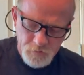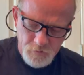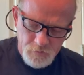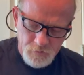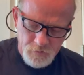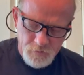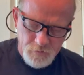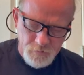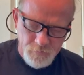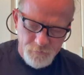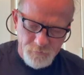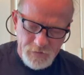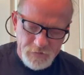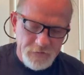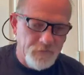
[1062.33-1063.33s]

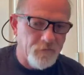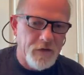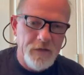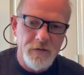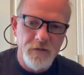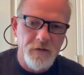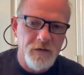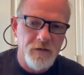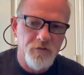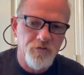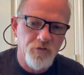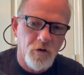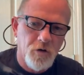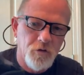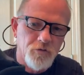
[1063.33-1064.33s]
I never had to
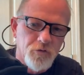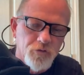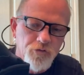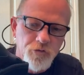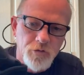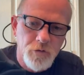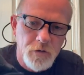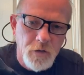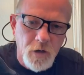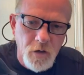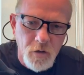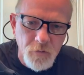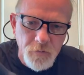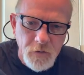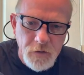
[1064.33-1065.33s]
discharge and shoot a
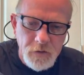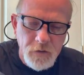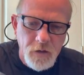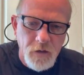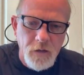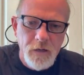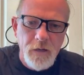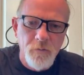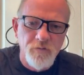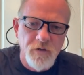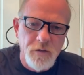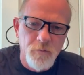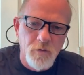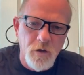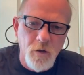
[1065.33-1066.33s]
dog, thank God. I was
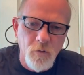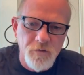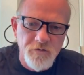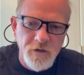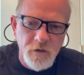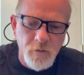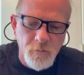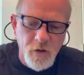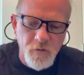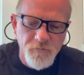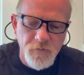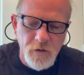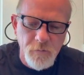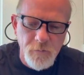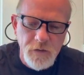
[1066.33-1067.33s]
able to always get them
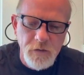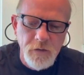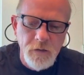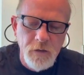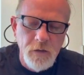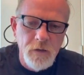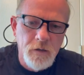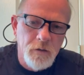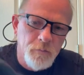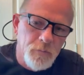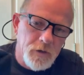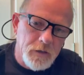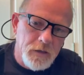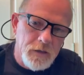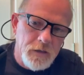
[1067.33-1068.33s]
off of me.
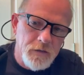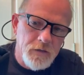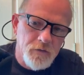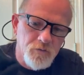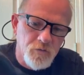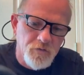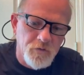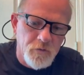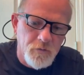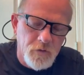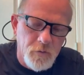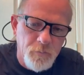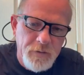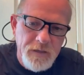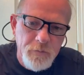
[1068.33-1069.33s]
But again, this was
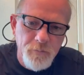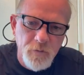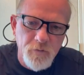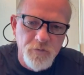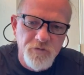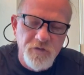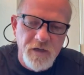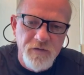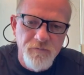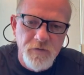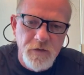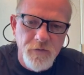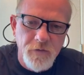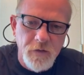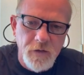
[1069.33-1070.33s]
a people
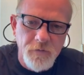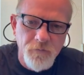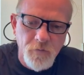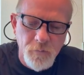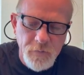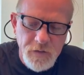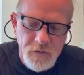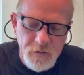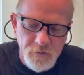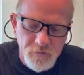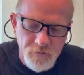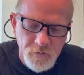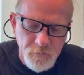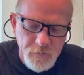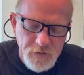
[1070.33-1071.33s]
safety thing for me,
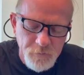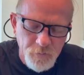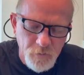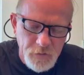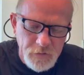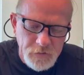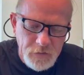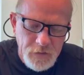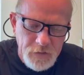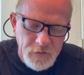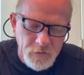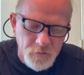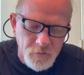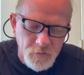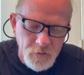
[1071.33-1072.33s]
is the people I
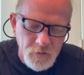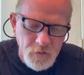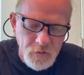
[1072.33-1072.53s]
encountered.